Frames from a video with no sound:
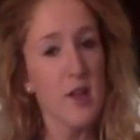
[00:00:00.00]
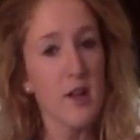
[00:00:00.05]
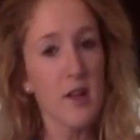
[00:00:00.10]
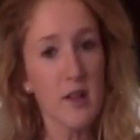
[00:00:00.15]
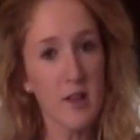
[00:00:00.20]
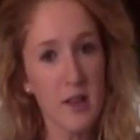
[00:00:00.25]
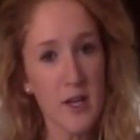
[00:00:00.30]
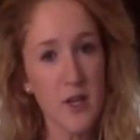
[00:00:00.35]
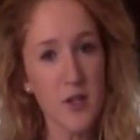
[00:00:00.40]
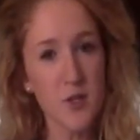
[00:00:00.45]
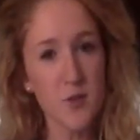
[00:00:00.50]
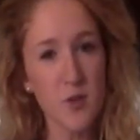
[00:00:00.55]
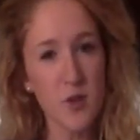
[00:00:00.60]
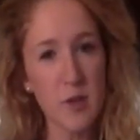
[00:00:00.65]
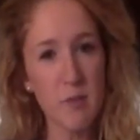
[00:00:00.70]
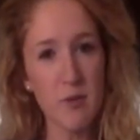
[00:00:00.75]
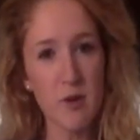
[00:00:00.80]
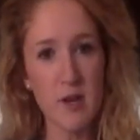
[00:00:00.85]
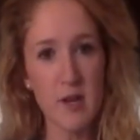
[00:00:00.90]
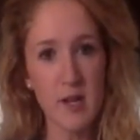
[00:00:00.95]
Clear is really
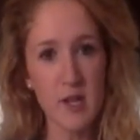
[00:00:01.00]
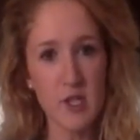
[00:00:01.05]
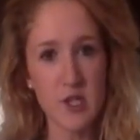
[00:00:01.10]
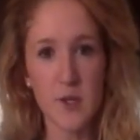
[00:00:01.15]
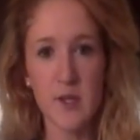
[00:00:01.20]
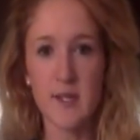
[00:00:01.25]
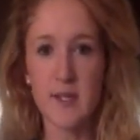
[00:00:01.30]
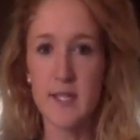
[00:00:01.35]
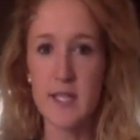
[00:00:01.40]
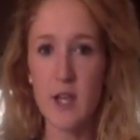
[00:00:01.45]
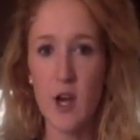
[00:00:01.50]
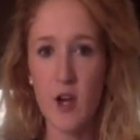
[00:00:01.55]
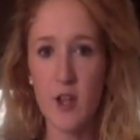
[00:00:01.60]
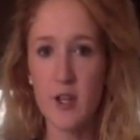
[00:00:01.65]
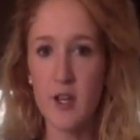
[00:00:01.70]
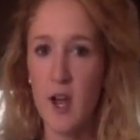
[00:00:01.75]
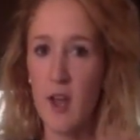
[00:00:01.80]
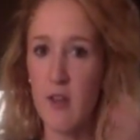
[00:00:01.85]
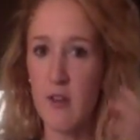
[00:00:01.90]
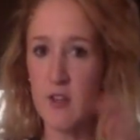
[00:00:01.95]
pretty because you can see all the
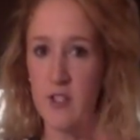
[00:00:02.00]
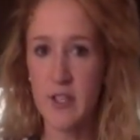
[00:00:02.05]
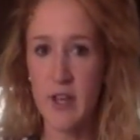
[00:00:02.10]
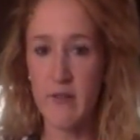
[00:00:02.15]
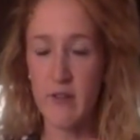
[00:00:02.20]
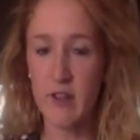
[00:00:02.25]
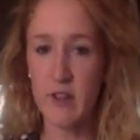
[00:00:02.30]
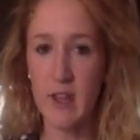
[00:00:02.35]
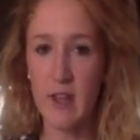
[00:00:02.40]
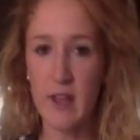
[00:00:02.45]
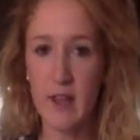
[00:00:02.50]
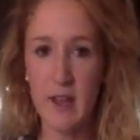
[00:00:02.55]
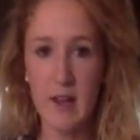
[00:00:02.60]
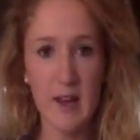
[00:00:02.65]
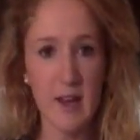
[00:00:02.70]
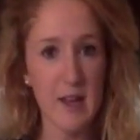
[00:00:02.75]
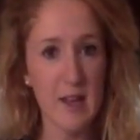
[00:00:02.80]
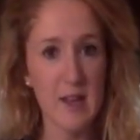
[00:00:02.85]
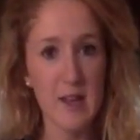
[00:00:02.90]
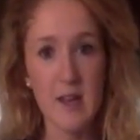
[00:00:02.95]
colors and everything in
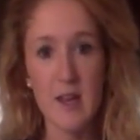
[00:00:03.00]
it.